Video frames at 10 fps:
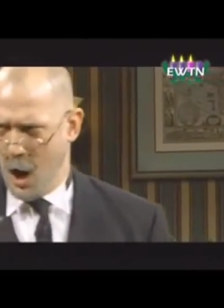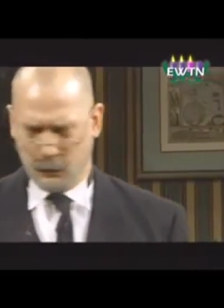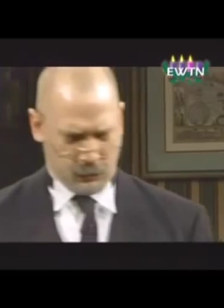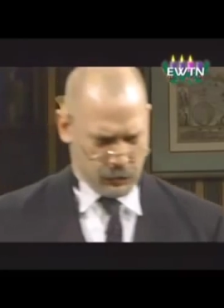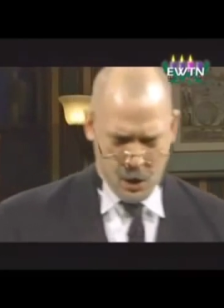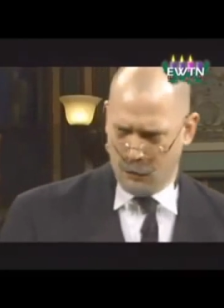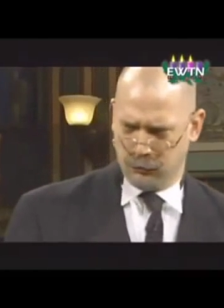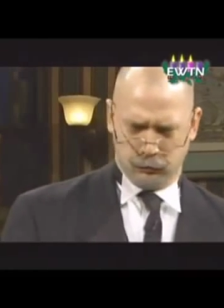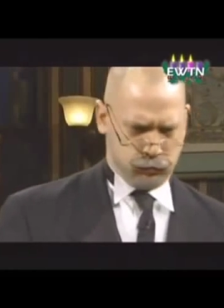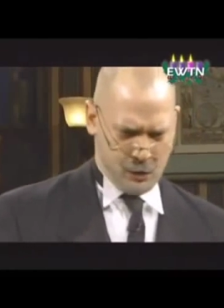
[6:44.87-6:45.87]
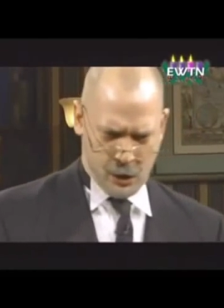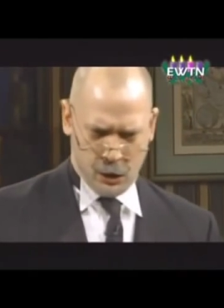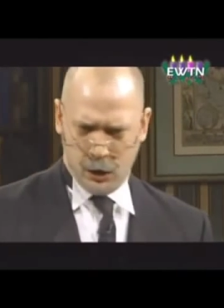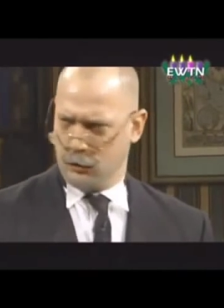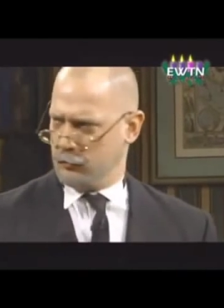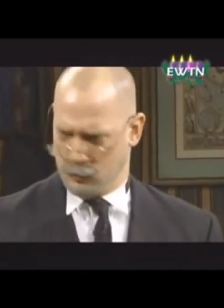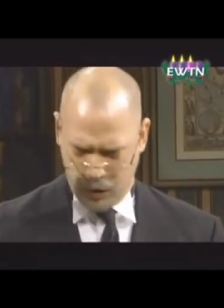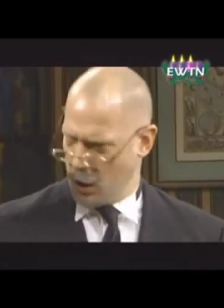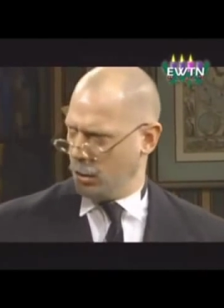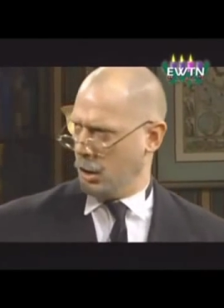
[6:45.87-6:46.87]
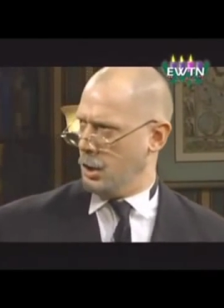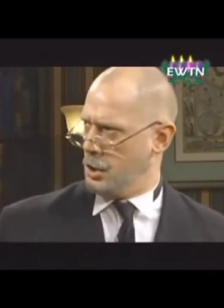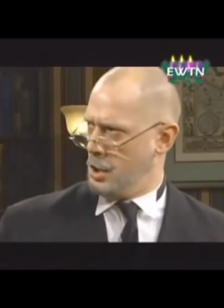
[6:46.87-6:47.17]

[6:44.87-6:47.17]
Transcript: like, but, but really, really.